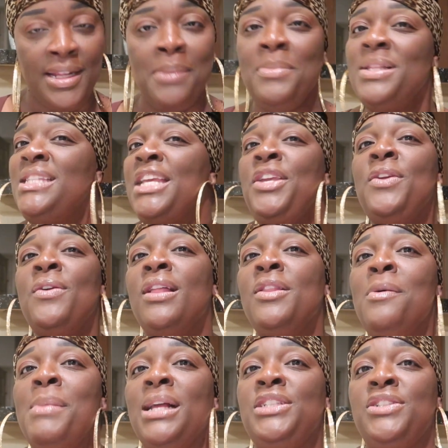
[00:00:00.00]
I'm gonna take you
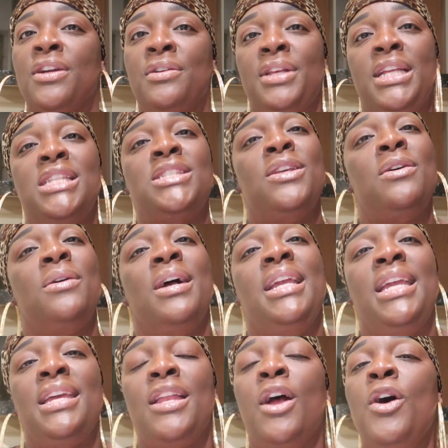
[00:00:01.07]
all on my journey. So
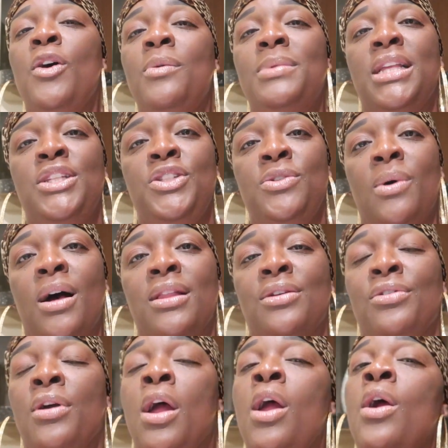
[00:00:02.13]
again, I hope that you all
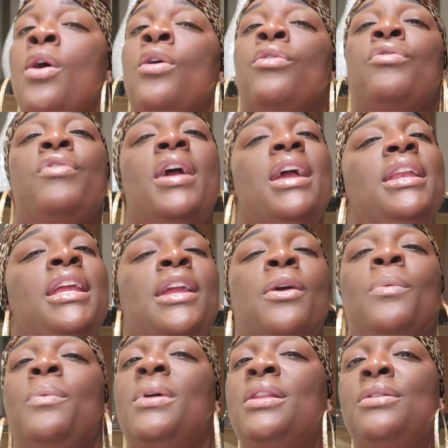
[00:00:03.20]
are ready
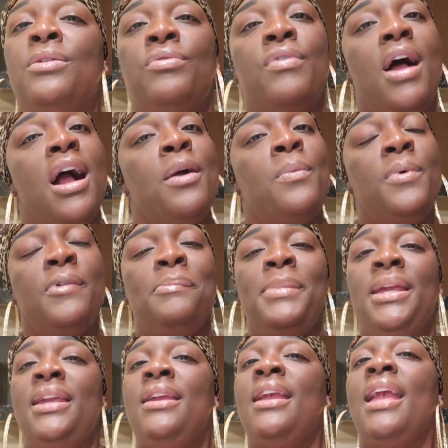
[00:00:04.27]
and willing to rock with
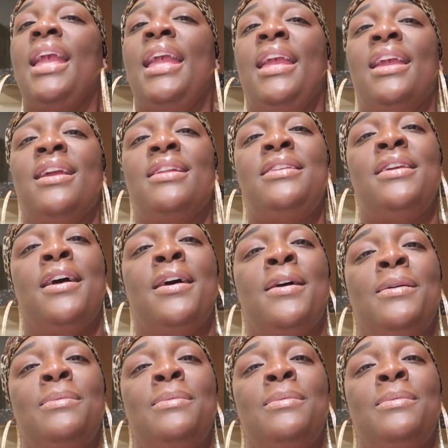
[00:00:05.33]
me and